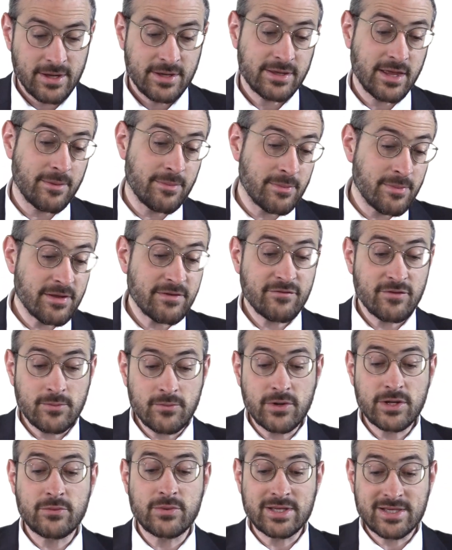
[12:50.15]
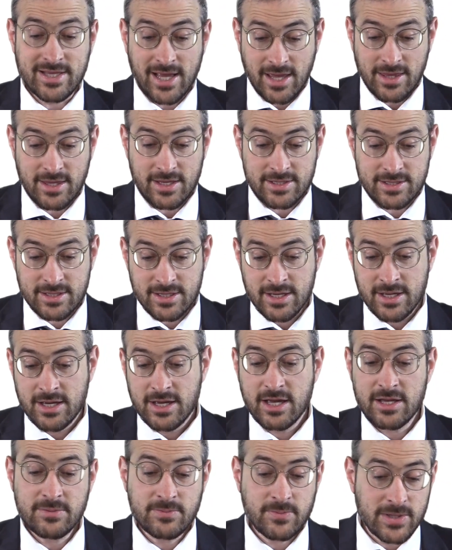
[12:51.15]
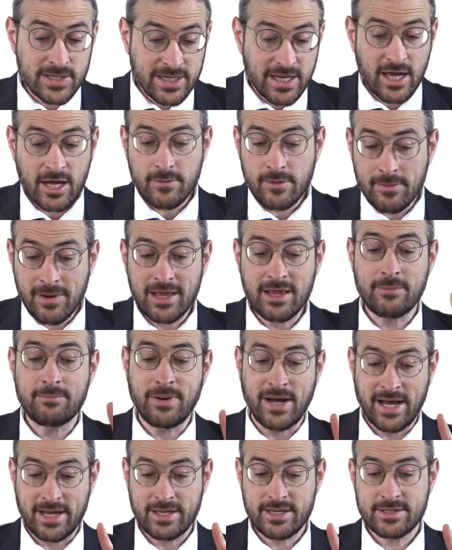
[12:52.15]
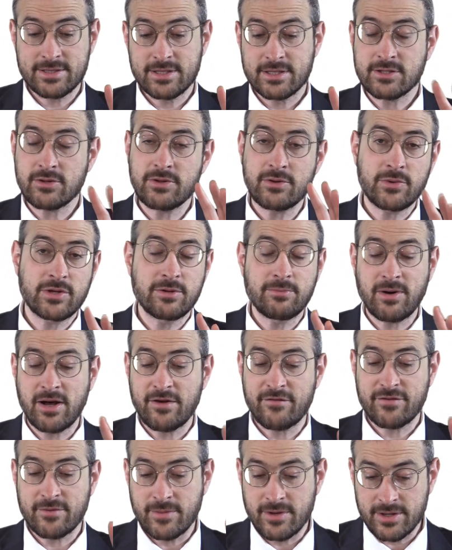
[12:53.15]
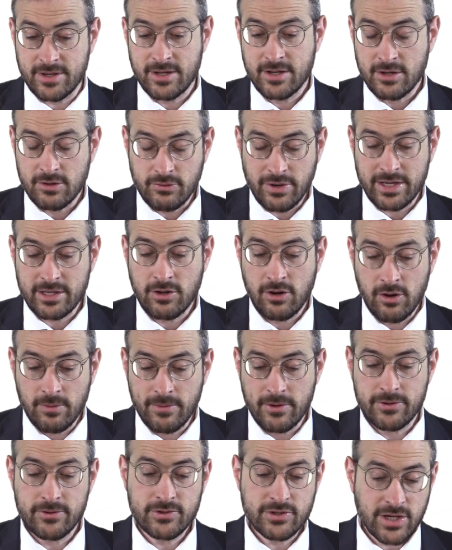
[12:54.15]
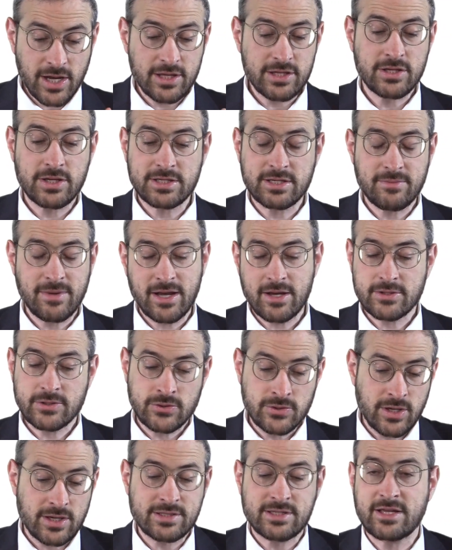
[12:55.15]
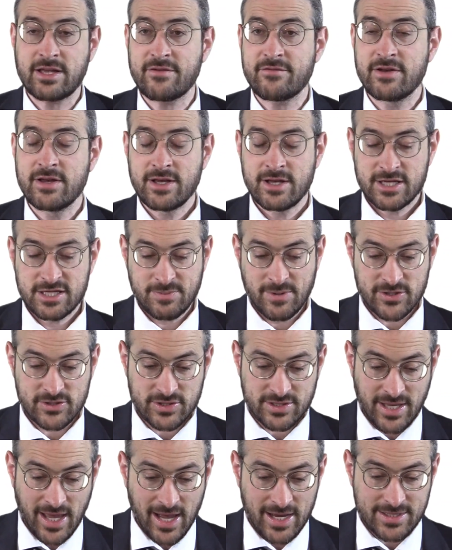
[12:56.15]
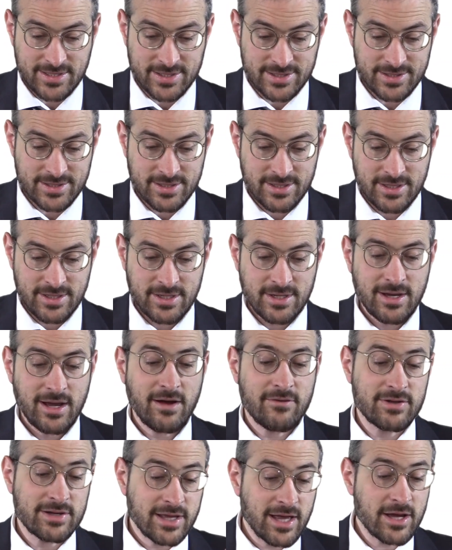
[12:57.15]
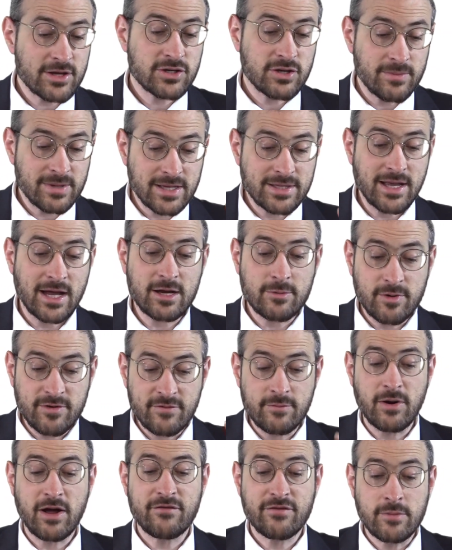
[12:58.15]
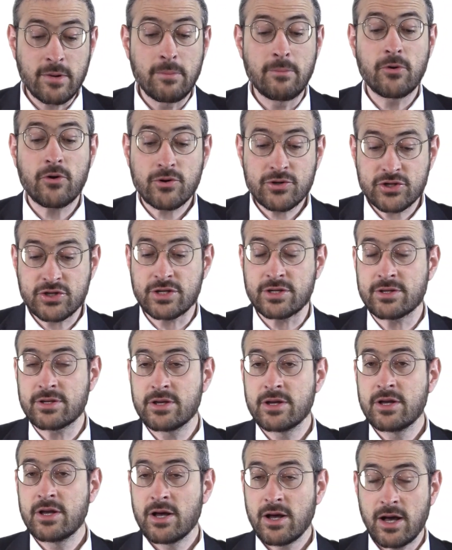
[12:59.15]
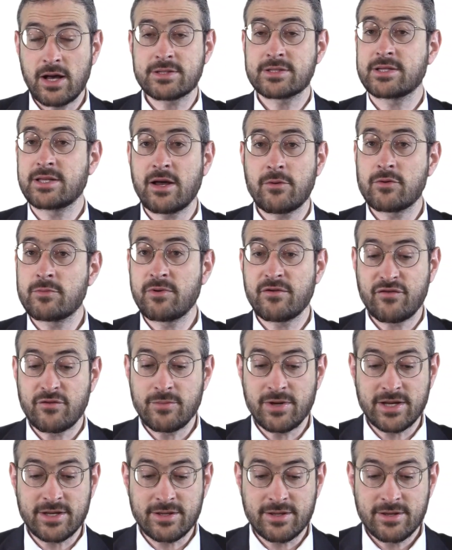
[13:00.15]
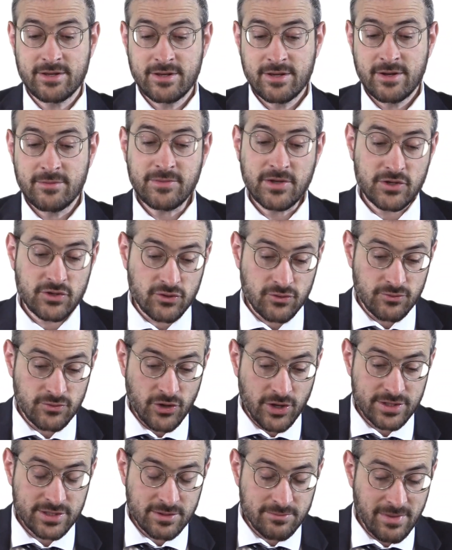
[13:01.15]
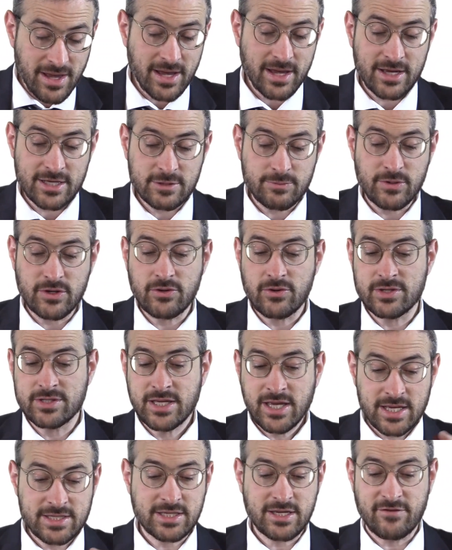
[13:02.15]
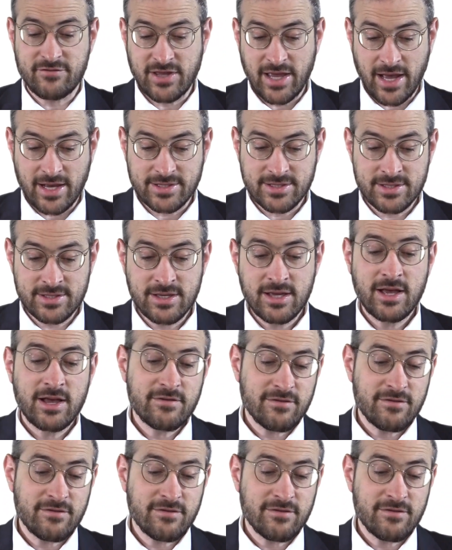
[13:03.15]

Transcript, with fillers: Now, but when we say this, it's bias. It's only when you buy from a, regular homeowner who doesn't give special taxes. If you buy from a merchant, also that would be forbidden because he has to give taxes.